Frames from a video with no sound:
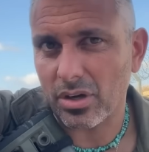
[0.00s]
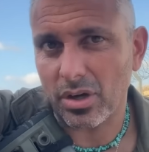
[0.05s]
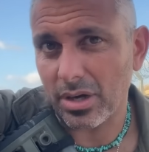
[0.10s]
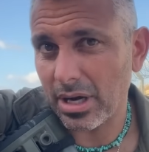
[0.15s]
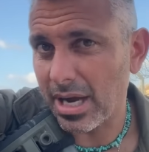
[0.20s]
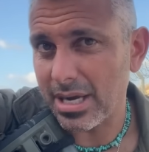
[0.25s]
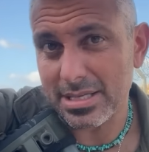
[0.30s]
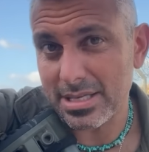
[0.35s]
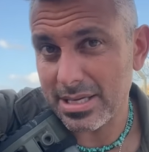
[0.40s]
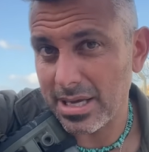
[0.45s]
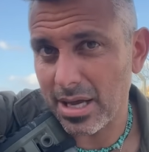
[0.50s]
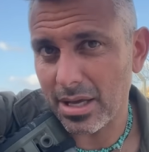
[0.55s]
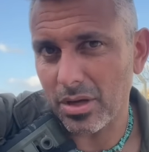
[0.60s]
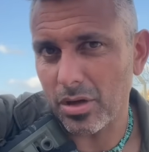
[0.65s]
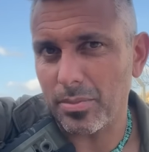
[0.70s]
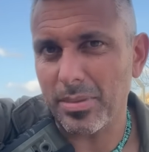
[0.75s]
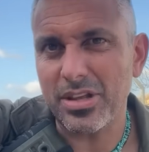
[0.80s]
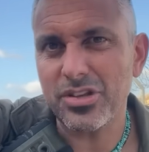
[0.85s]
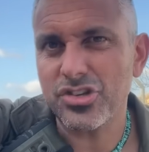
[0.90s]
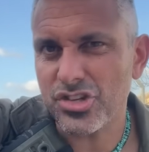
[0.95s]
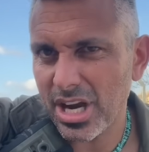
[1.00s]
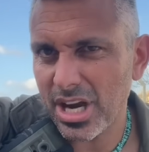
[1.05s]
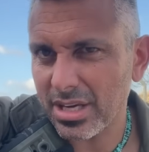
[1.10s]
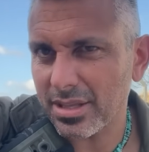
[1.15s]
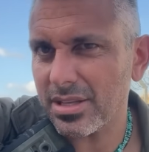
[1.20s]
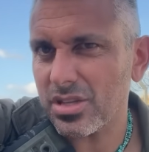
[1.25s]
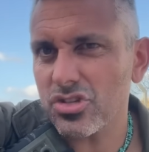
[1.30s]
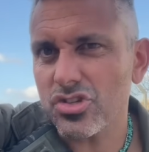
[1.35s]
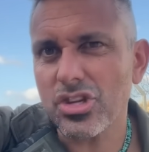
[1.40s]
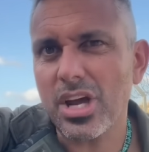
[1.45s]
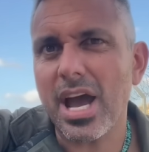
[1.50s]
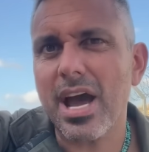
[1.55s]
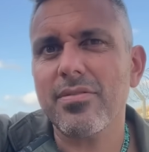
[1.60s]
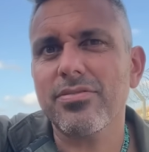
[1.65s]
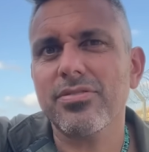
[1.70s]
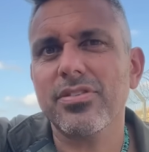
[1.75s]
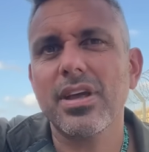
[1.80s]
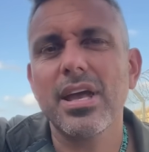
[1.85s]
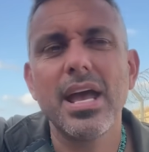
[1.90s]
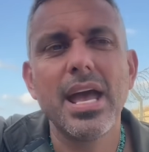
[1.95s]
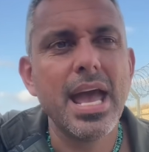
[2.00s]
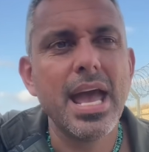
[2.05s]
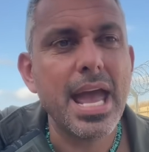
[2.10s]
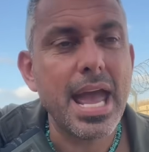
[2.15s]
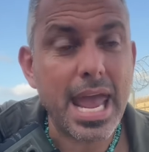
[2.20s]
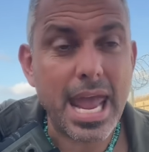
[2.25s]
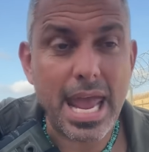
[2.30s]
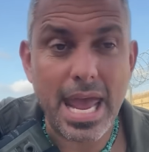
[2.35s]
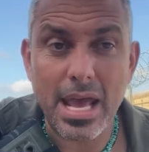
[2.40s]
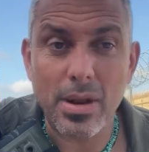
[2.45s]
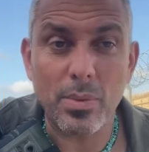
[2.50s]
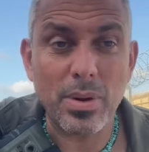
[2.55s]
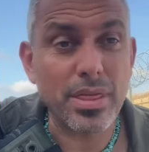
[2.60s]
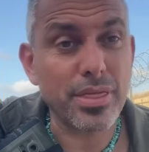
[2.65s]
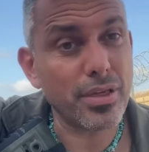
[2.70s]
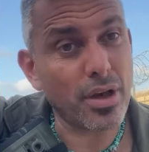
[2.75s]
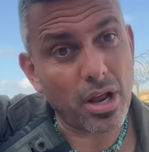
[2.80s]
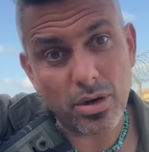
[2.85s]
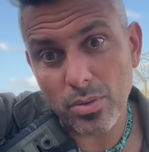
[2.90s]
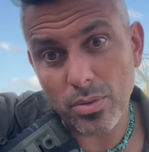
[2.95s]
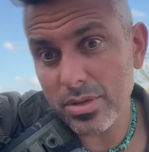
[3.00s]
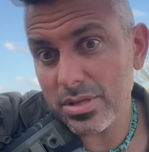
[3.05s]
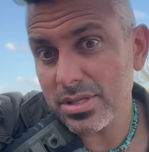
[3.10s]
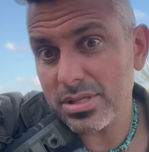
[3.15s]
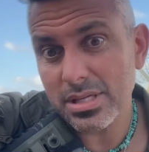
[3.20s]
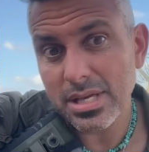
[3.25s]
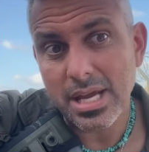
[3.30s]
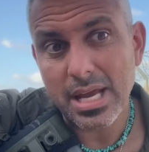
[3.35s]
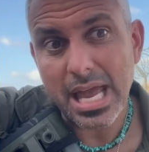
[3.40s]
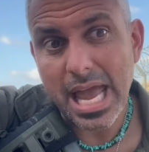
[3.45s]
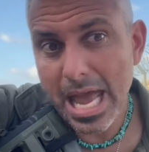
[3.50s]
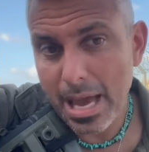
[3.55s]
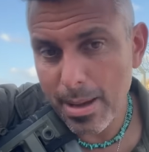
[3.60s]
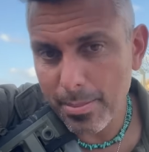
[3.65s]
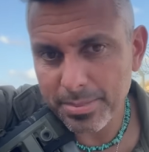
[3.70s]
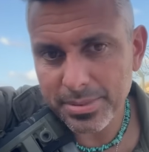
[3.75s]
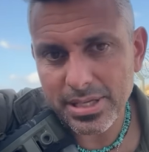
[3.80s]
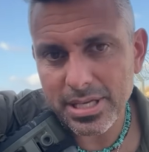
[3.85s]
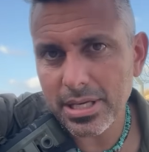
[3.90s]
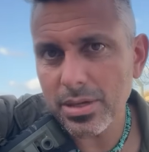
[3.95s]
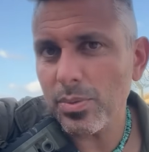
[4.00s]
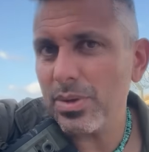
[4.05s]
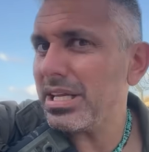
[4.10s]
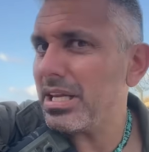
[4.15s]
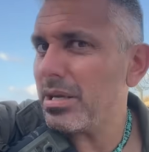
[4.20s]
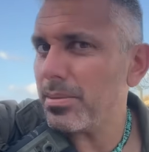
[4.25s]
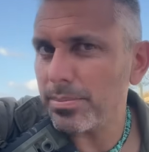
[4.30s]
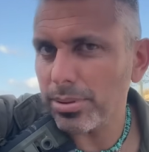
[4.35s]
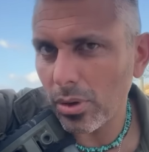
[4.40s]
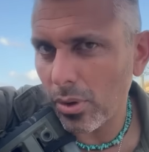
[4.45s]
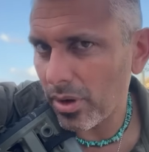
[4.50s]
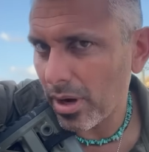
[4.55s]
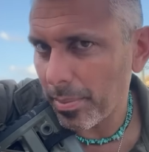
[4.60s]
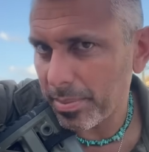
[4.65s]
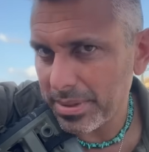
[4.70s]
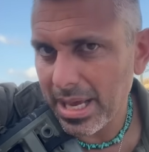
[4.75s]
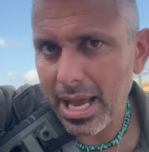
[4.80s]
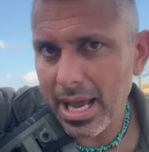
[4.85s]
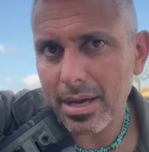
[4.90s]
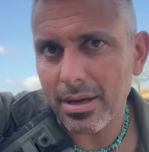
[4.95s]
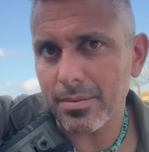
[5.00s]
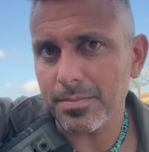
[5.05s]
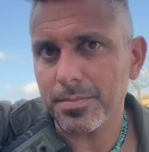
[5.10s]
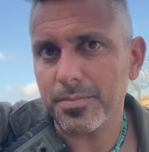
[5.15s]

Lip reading: Our guys in Yahalom had checked this shaft, and we thought it was empty. We didn't blow it up yet.